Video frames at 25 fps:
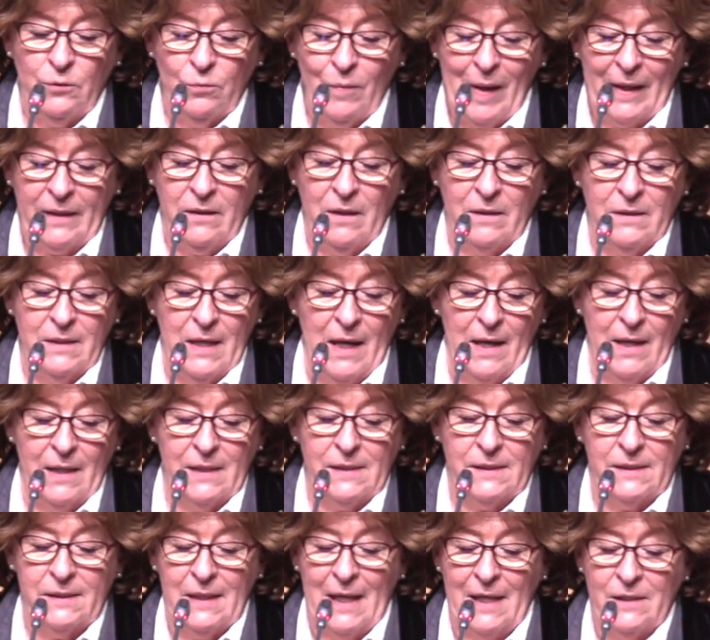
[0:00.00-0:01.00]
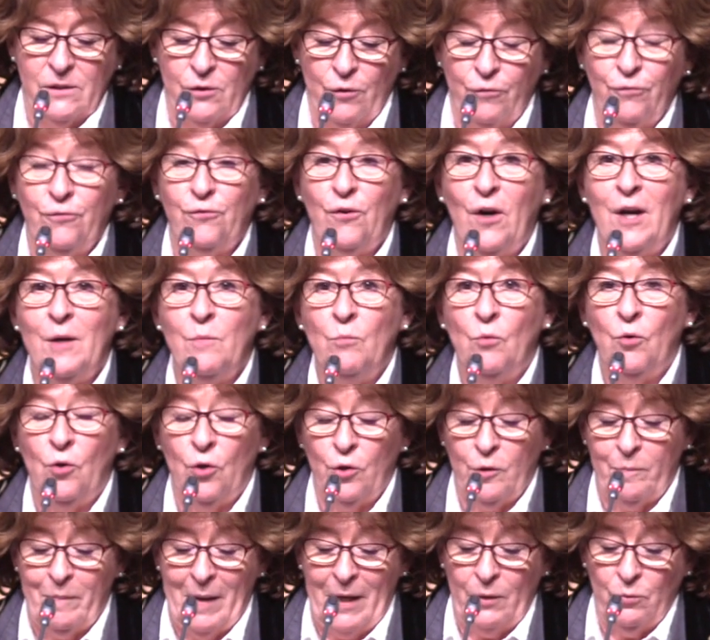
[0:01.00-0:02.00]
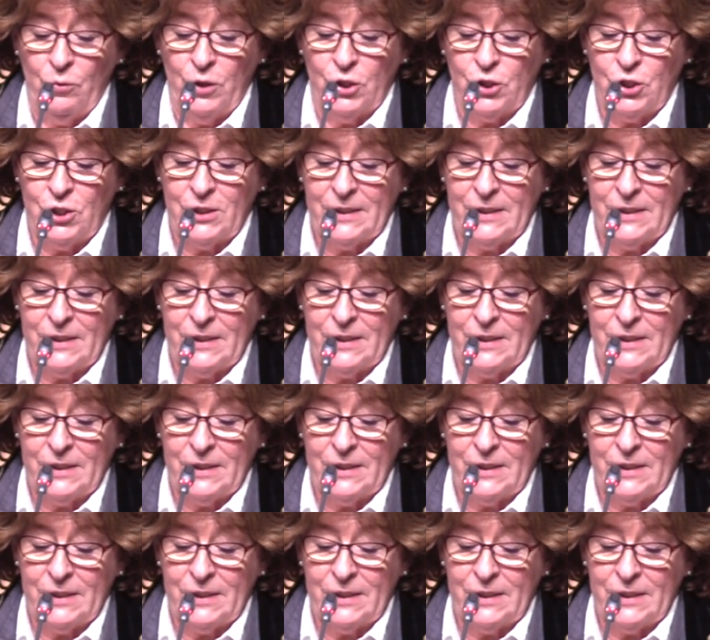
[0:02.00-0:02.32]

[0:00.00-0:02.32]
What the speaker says: recognized as a framework by which